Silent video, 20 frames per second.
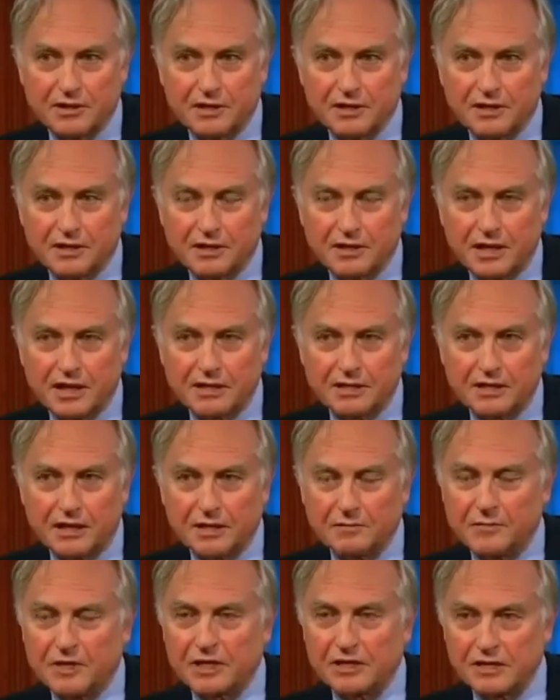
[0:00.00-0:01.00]
Uh, and
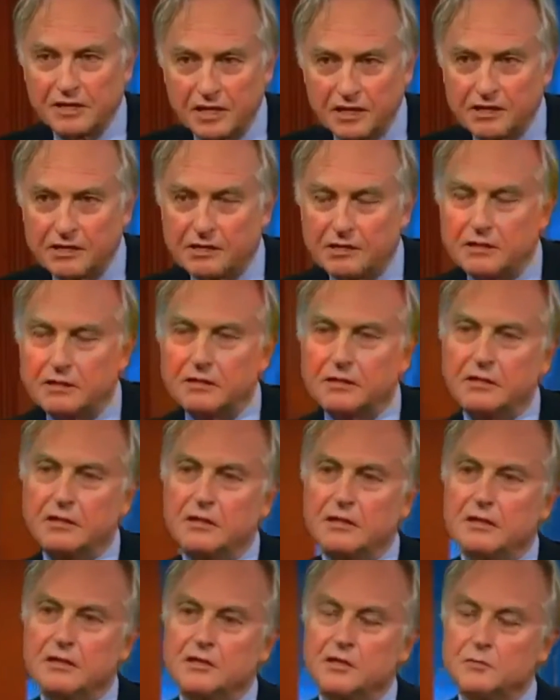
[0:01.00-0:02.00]
I'm excited
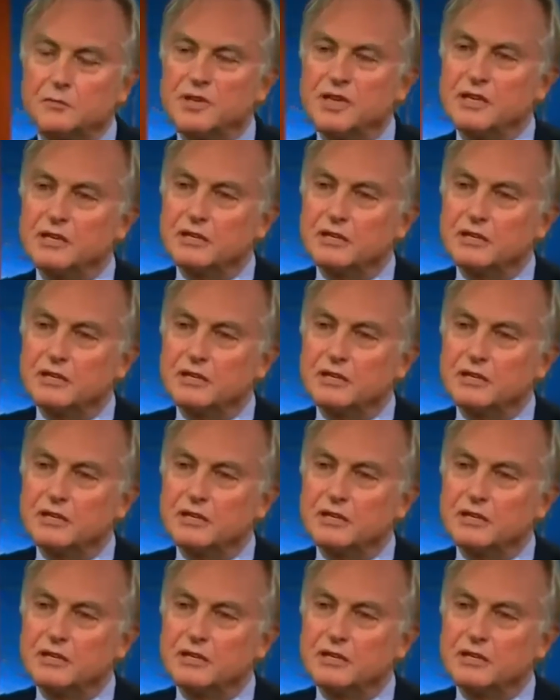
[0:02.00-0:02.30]
to be